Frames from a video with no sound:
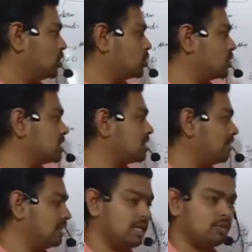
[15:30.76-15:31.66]

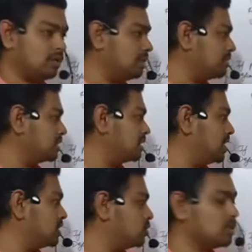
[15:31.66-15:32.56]
2017
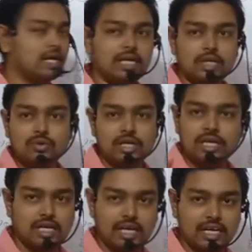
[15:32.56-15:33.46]
20%, 2018 you didn't
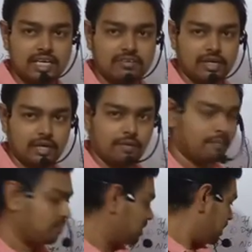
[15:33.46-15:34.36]
declare any dividend.
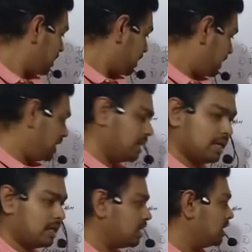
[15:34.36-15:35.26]

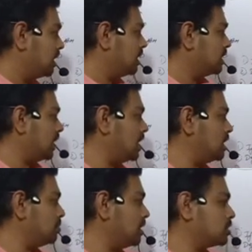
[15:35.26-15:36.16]
Here
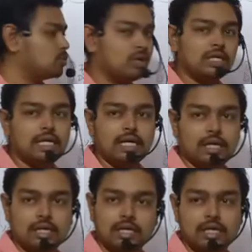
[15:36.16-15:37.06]
10 plus
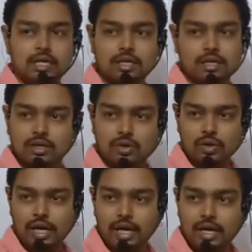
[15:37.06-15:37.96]
20,
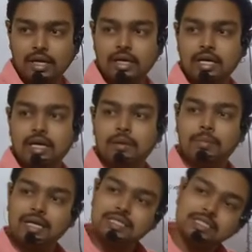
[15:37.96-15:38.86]
okay,
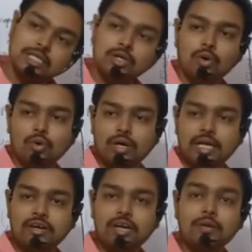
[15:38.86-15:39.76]
plus 0
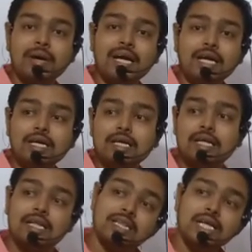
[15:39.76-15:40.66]
divided by
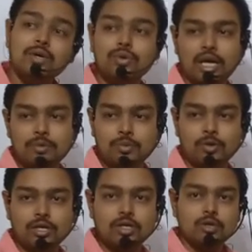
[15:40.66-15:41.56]
3 you can
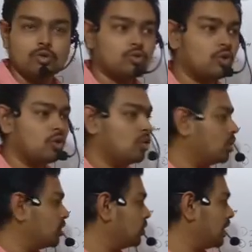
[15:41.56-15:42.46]
put, so
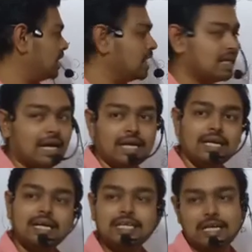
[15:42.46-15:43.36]
you can declare
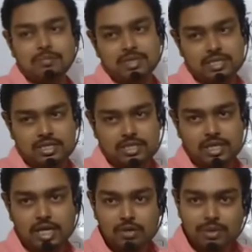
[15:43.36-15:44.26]
10%.
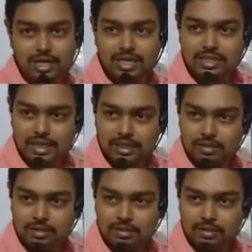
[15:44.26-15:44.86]
Can you able to understand?